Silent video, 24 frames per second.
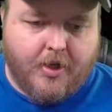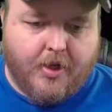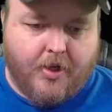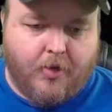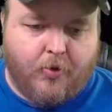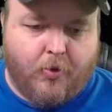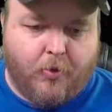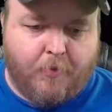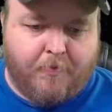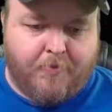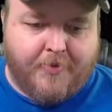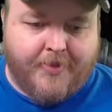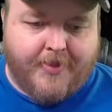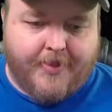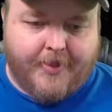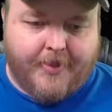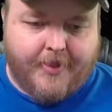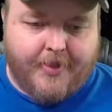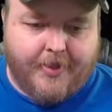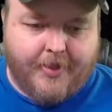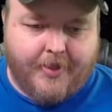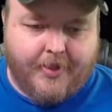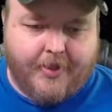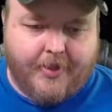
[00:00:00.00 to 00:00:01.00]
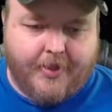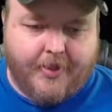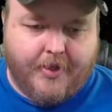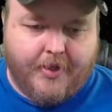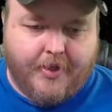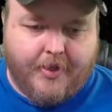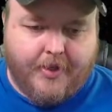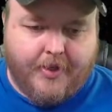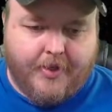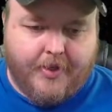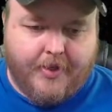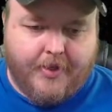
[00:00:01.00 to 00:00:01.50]
Oops.
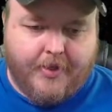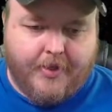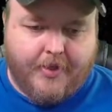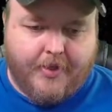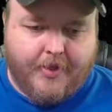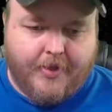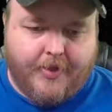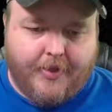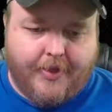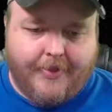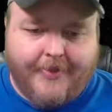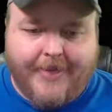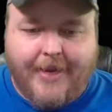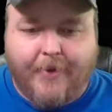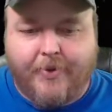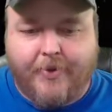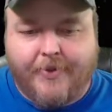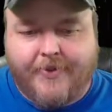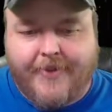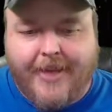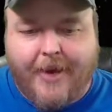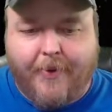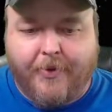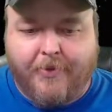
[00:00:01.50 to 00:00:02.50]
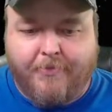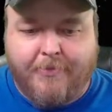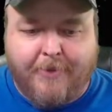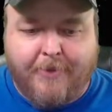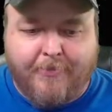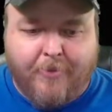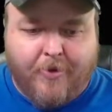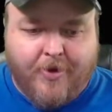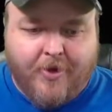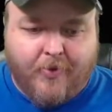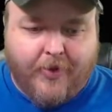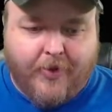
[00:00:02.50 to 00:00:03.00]
Yes, that was me
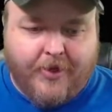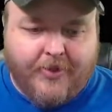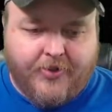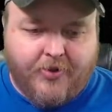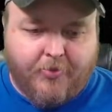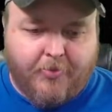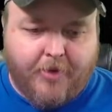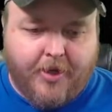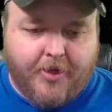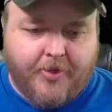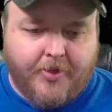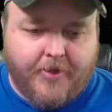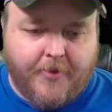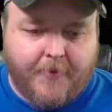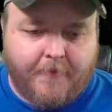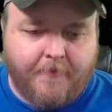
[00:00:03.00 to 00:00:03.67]
burning way too much.